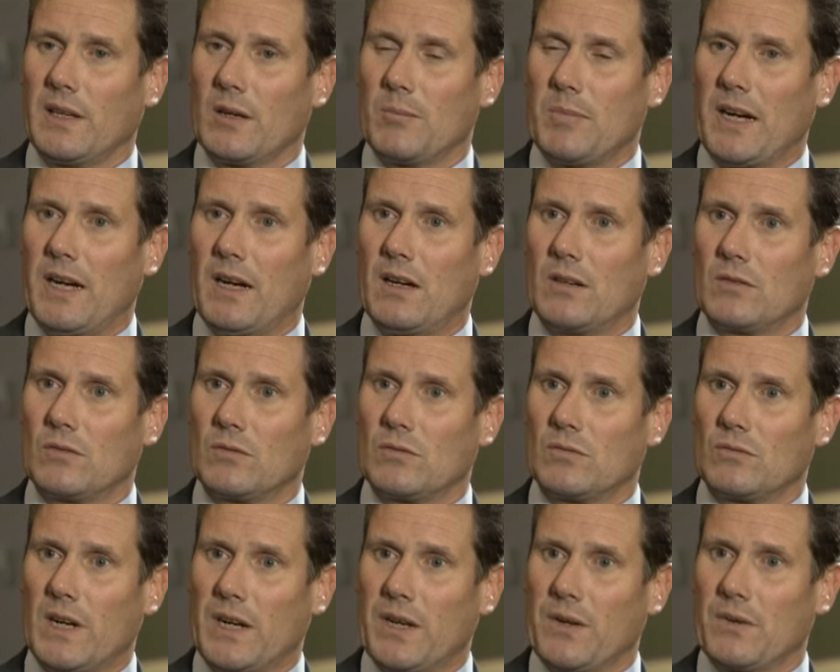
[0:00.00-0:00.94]
about
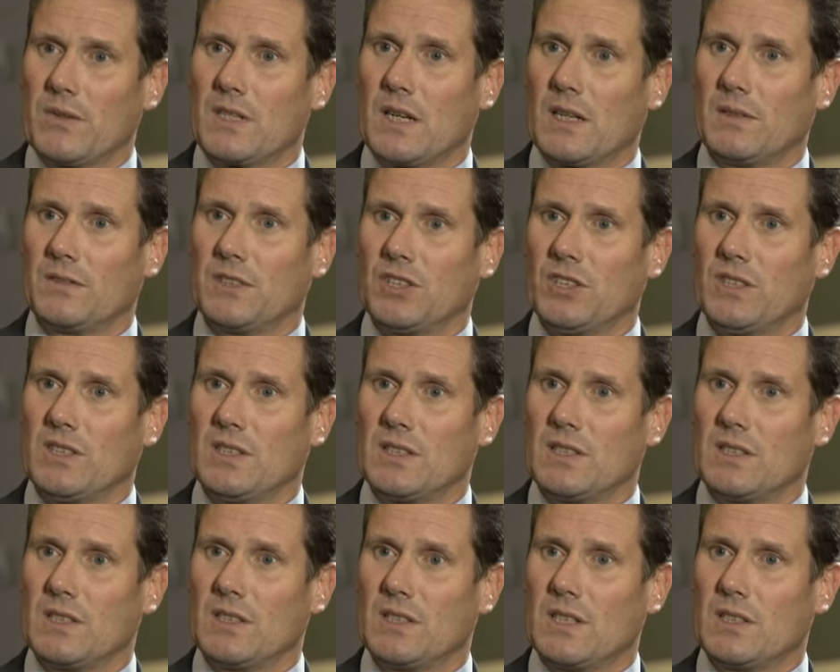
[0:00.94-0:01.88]
radio and television is
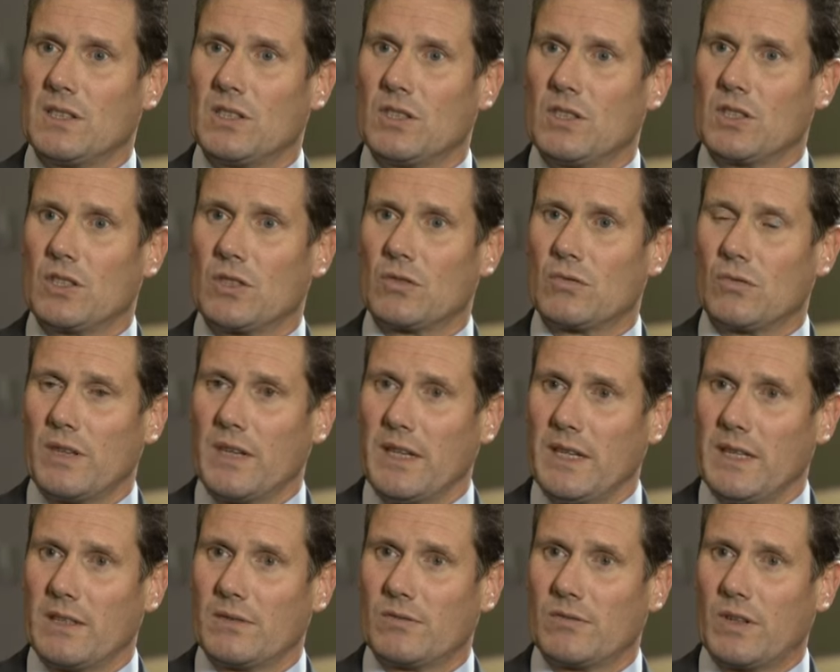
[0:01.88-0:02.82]
there's a
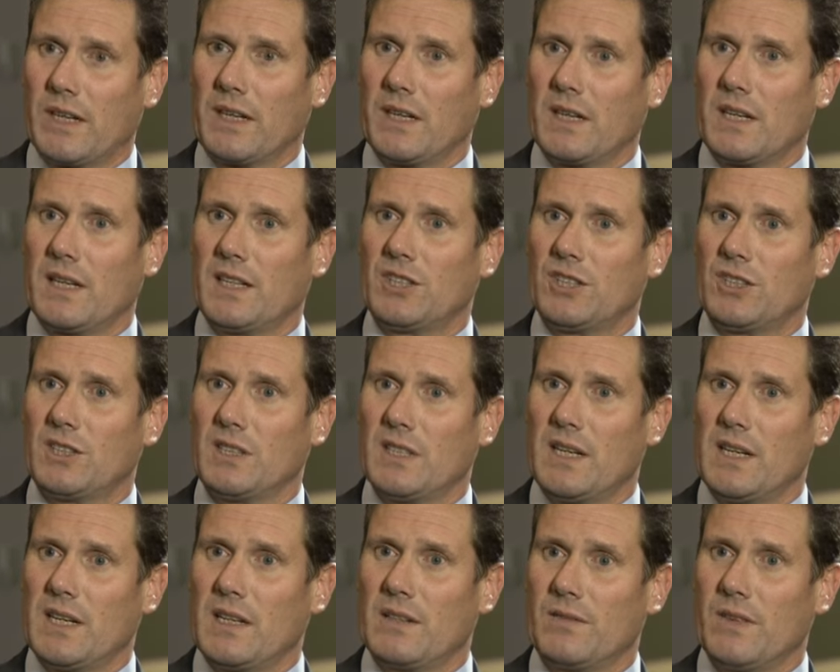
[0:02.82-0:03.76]
degree of regulation in
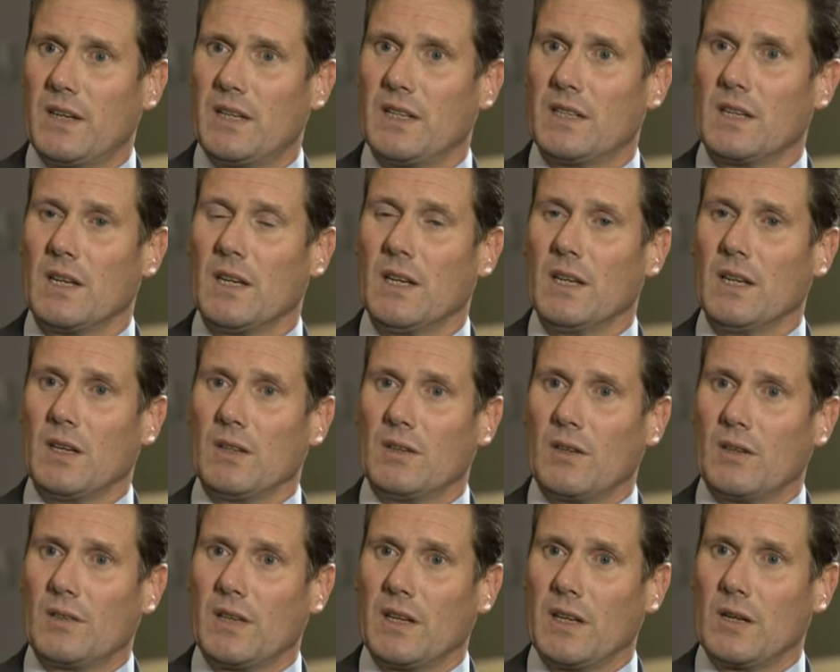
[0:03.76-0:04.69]
any event.
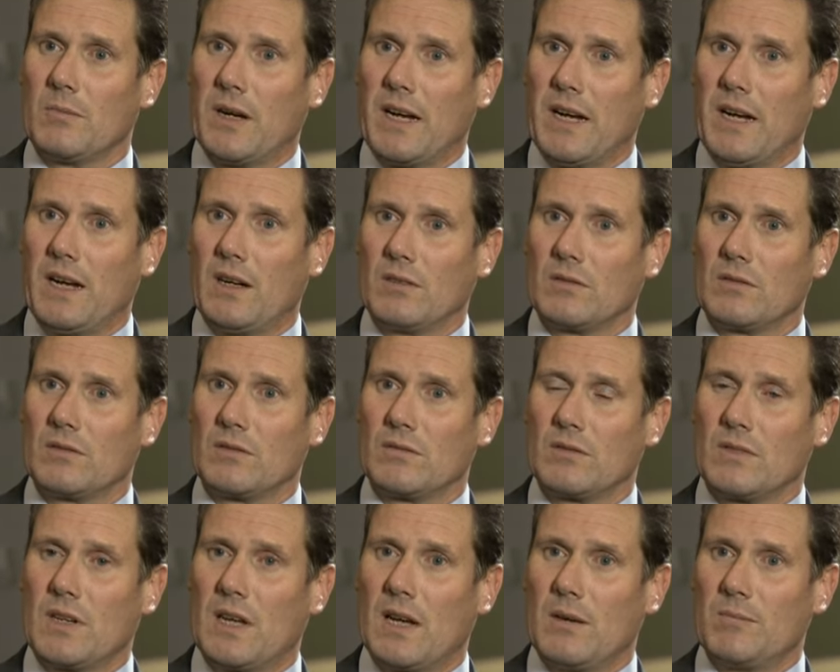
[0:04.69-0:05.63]
The thing about
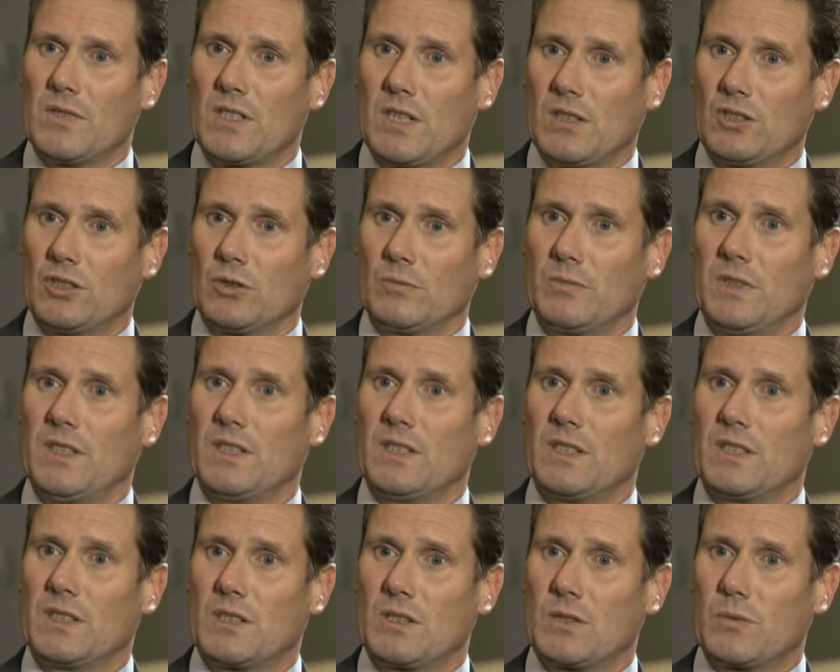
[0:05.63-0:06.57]
social
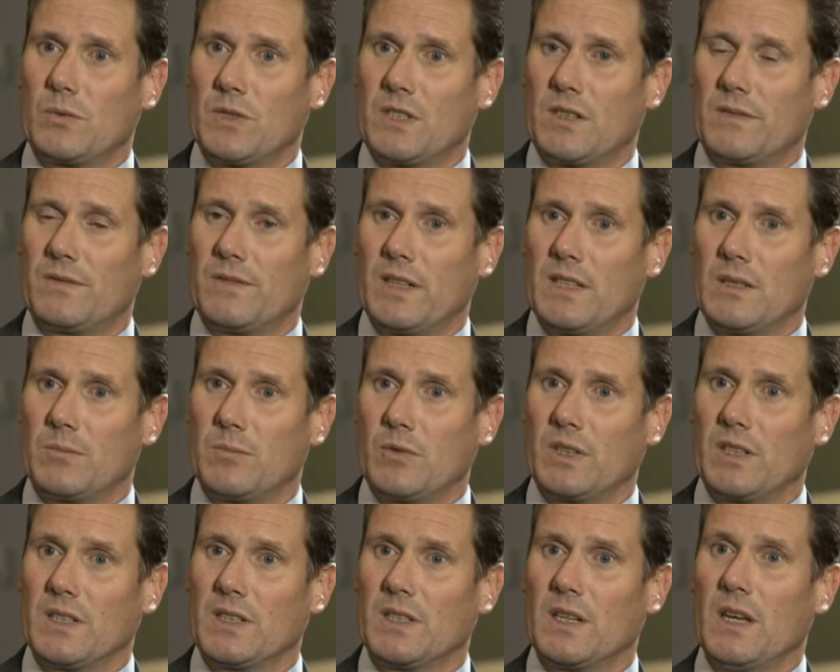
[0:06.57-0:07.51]
media, Twitter,
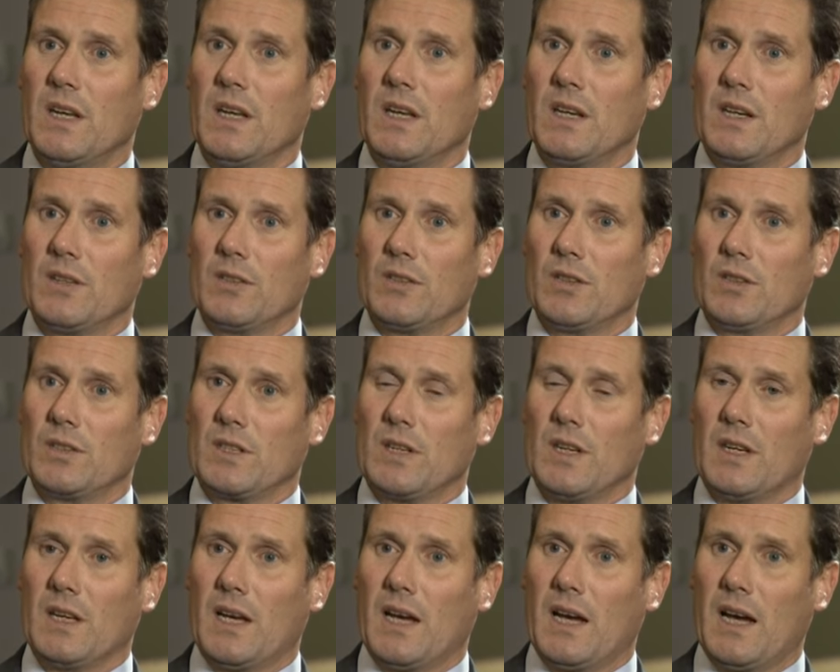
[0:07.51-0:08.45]
Facebook, is that
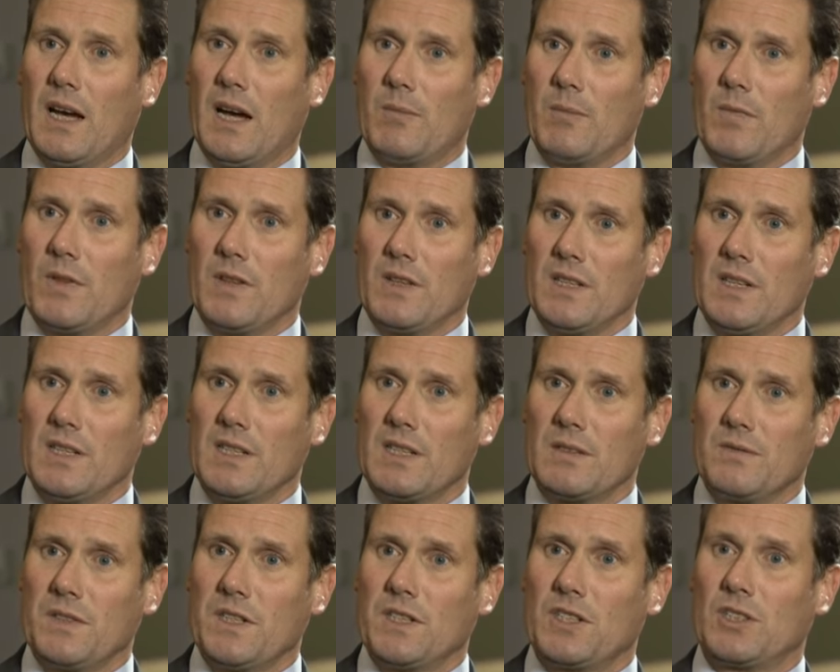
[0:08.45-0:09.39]
the
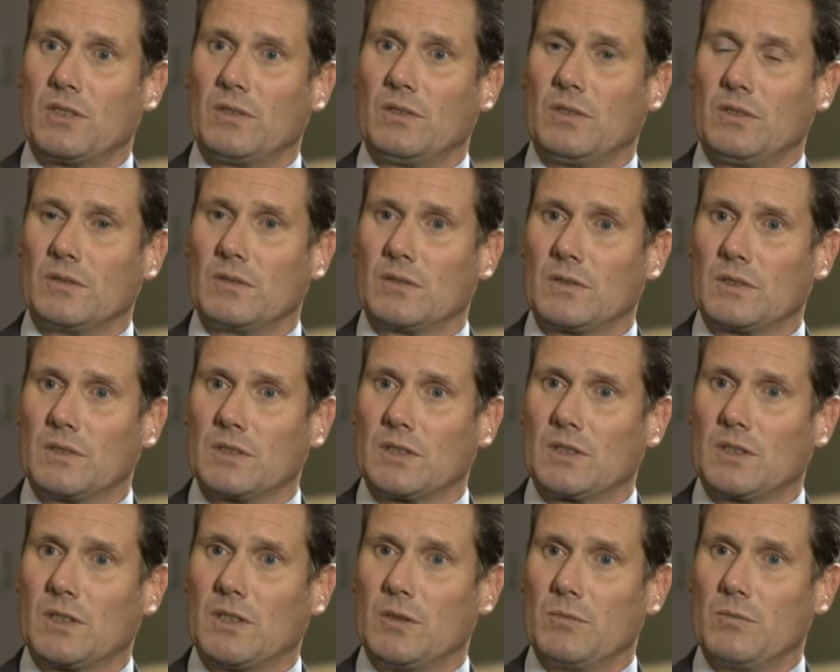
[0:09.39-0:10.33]
individual
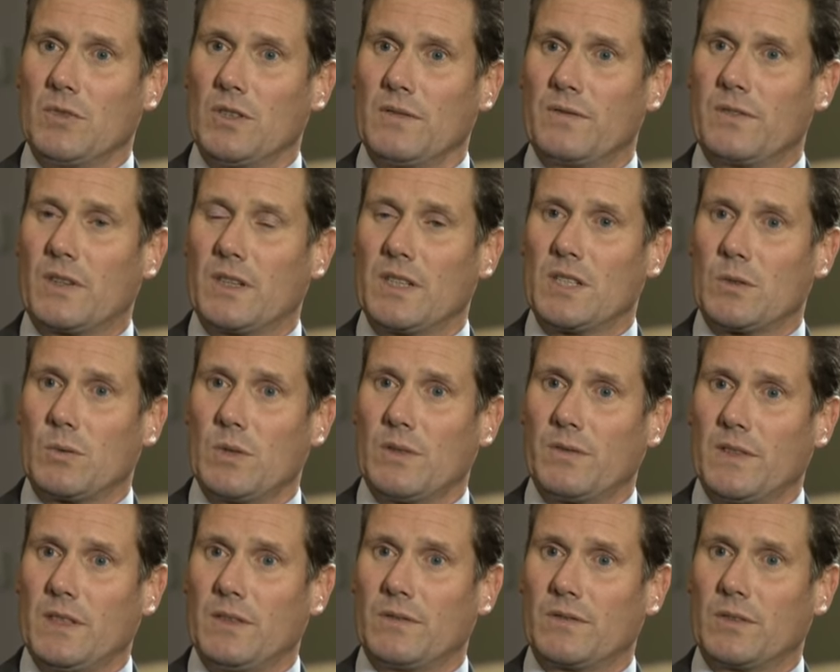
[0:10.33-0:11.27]
can move very
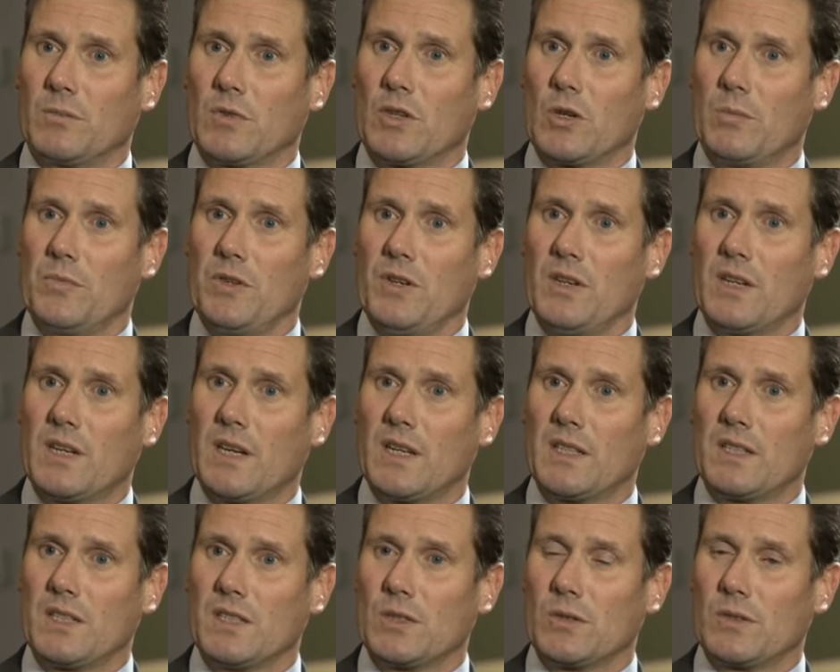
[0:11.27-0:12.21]
swiftly from
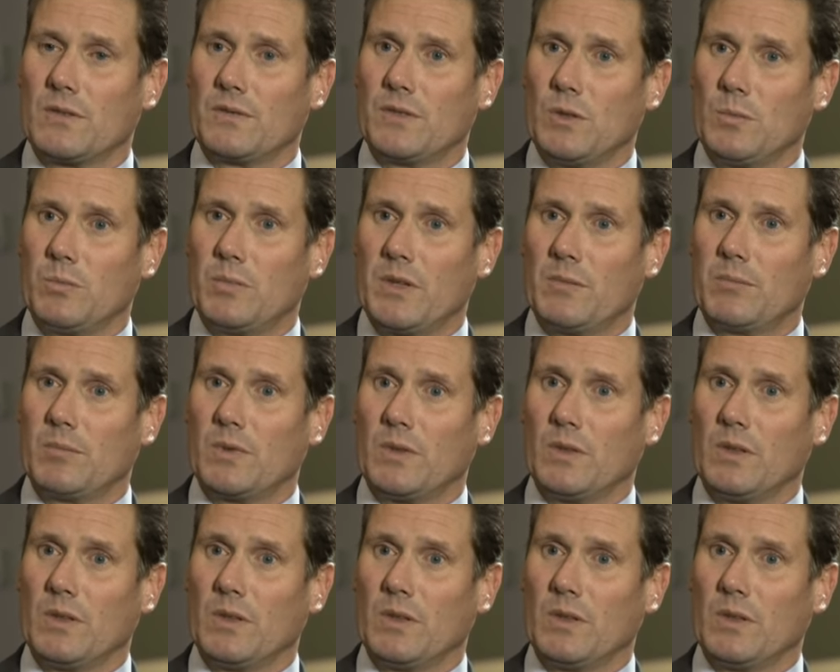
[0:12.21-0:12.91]
communicating to a few people